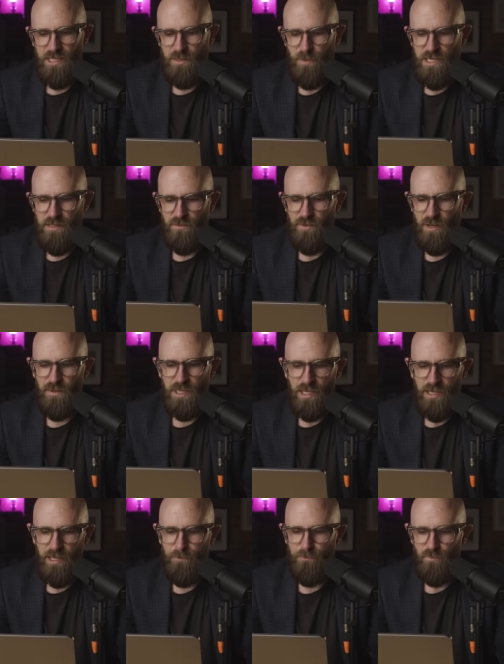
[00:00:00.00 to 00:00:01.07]
As a piece of trivia
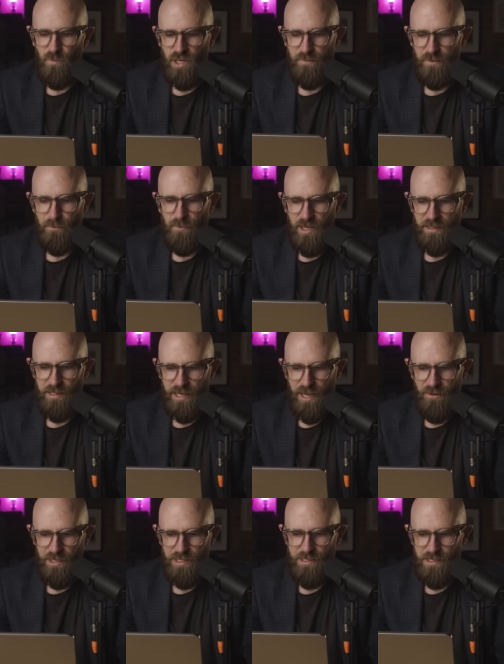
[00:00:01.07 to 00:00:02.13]
here, one of the minor
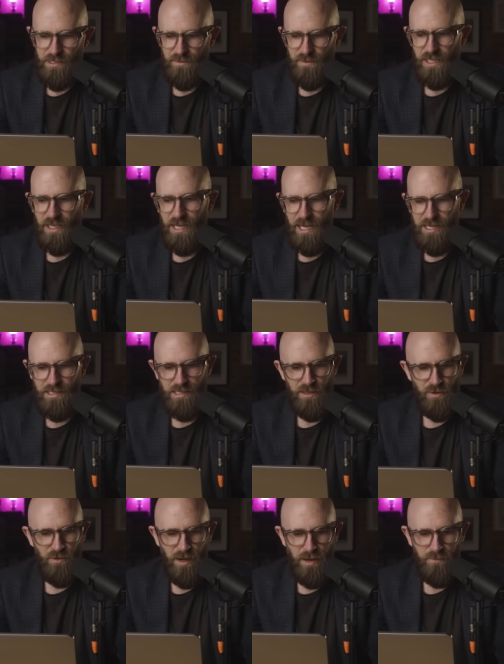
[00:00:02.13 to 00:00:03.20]
characters of the classic
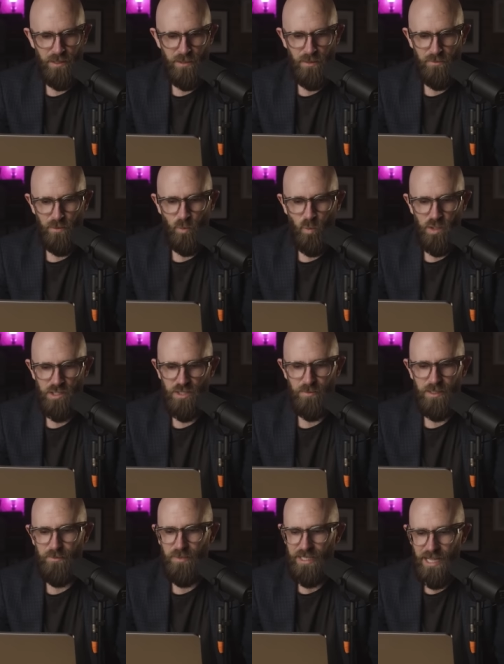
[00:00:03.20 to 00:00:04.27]
graphic novel
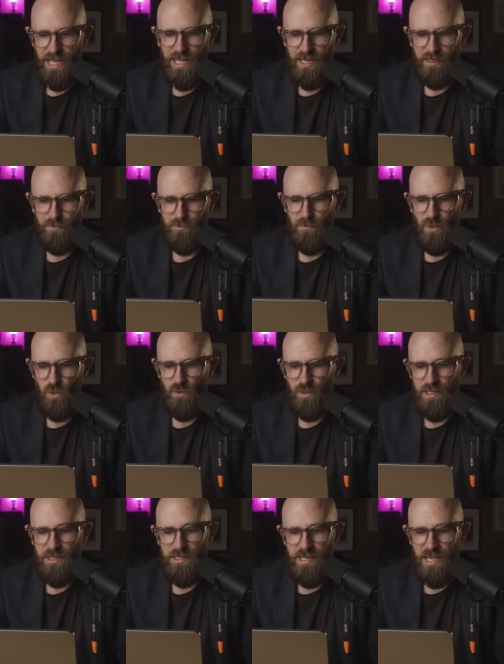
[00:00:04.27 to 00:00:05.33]
Watchmen by Alan Moore
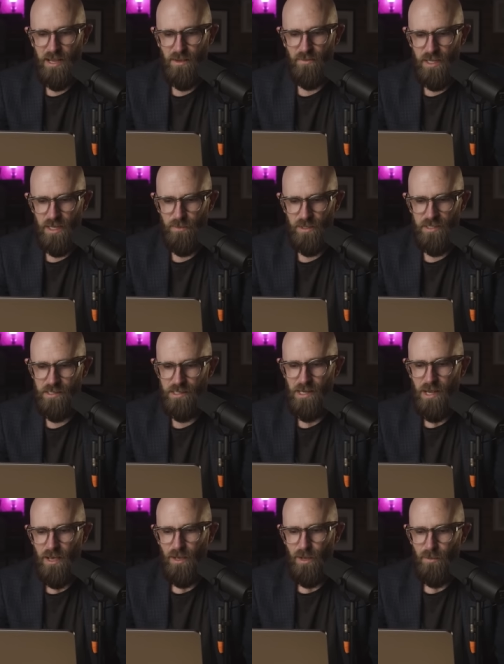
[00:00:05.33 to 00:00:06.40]
and Dave Gibbons
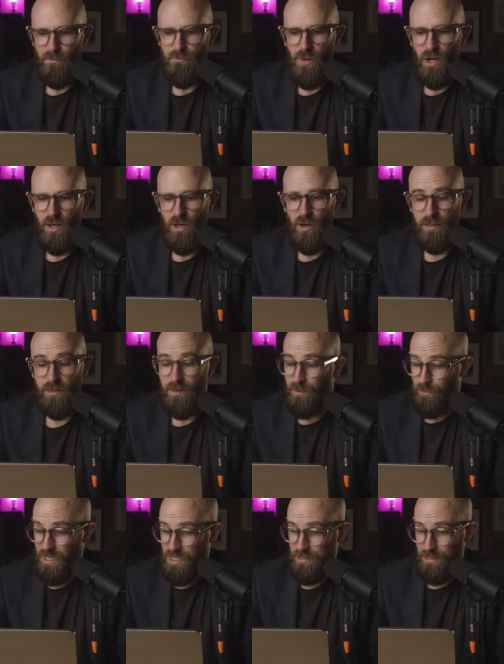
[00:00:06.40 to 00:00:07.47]
Moloch the
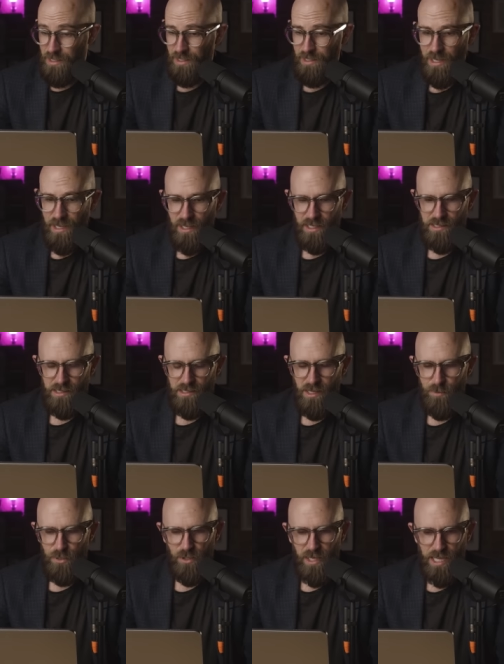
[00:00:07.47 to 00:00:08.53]
Mystic is a
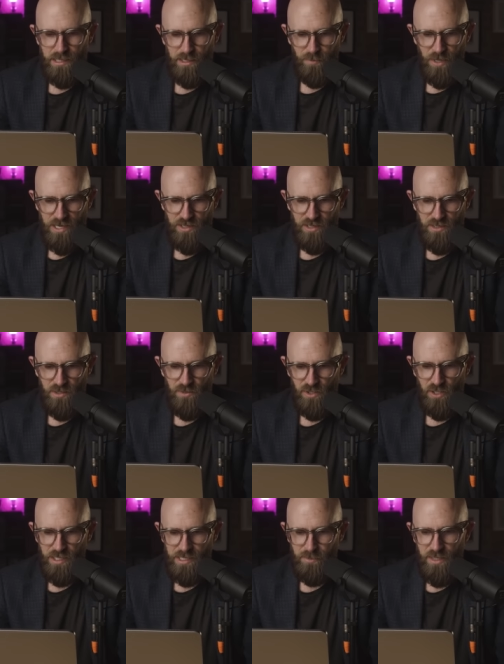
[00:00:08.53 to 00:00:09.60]
terminal cancer patient who
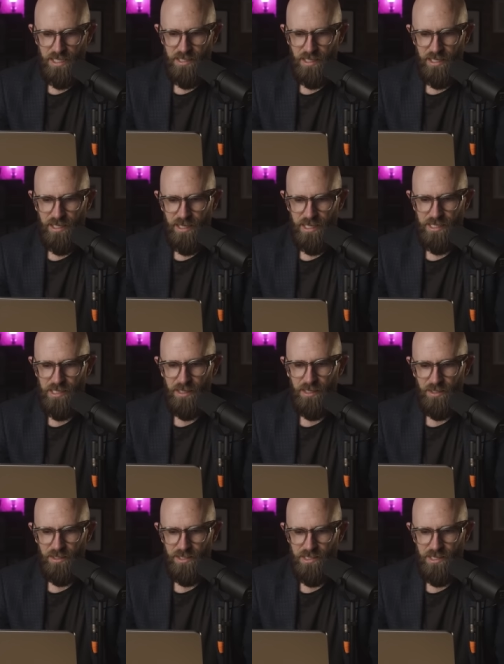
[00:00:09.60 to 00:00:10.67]
tries amygdalin as a
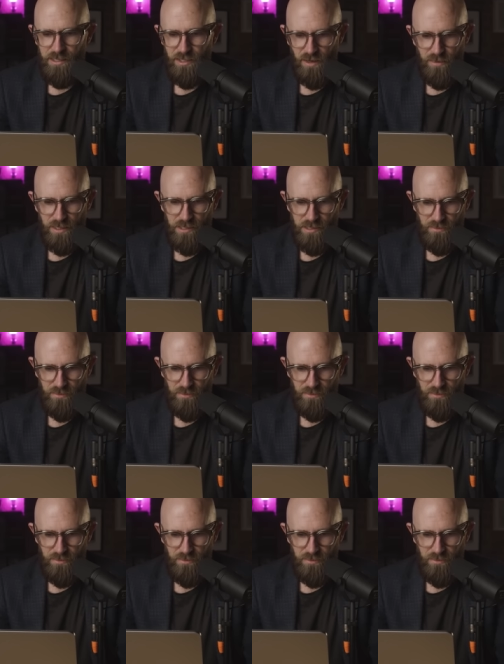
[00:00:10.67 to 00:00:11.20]
last-ditch effort to